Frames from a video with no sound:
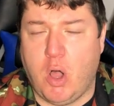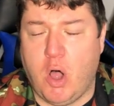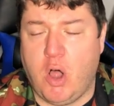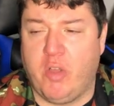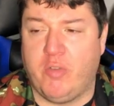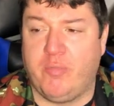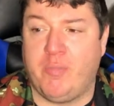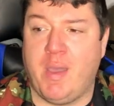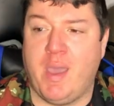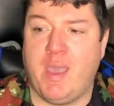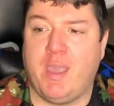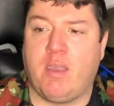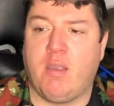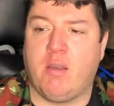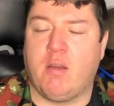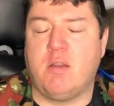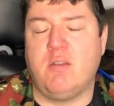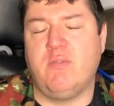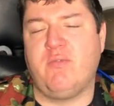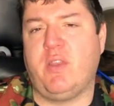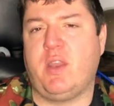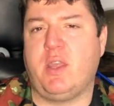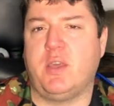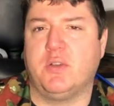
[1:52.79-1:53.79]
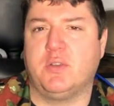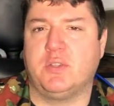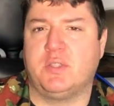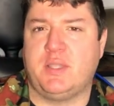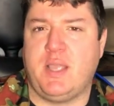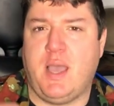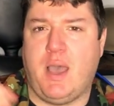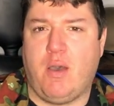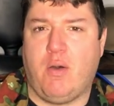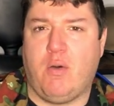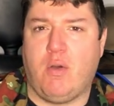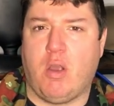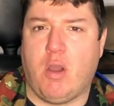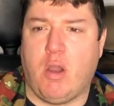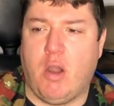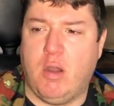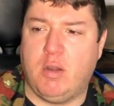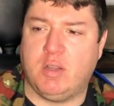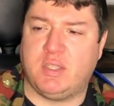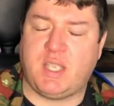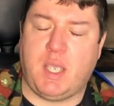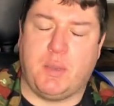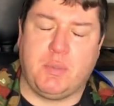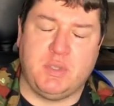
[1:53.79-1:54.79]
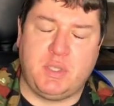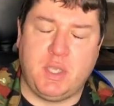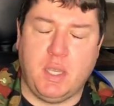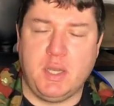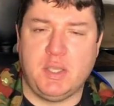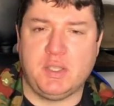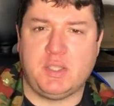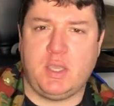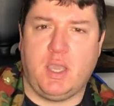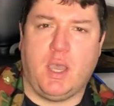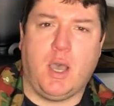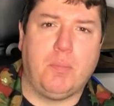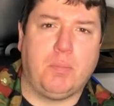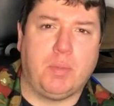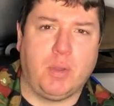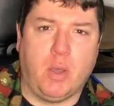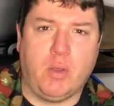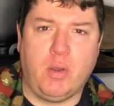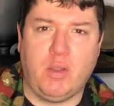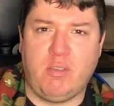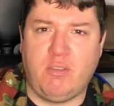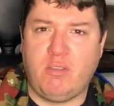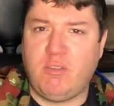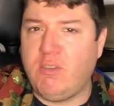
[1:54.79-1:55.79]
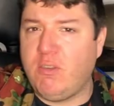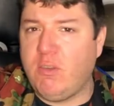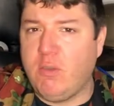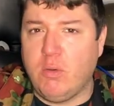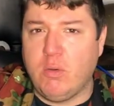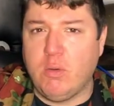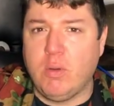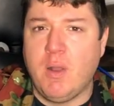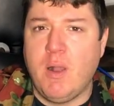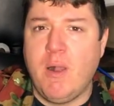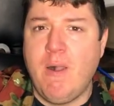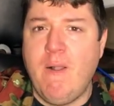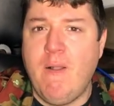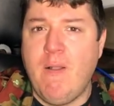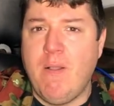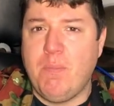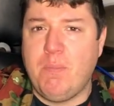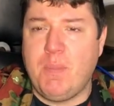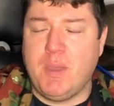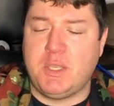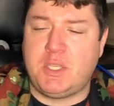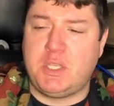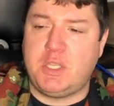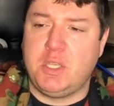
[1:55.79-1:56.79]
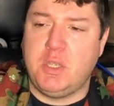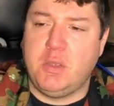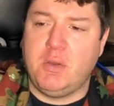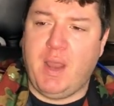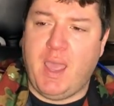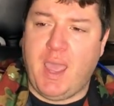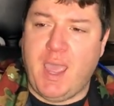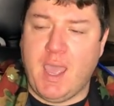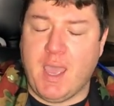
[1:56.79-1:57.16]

All my current videos now are simultaneously uploaded to BitChute.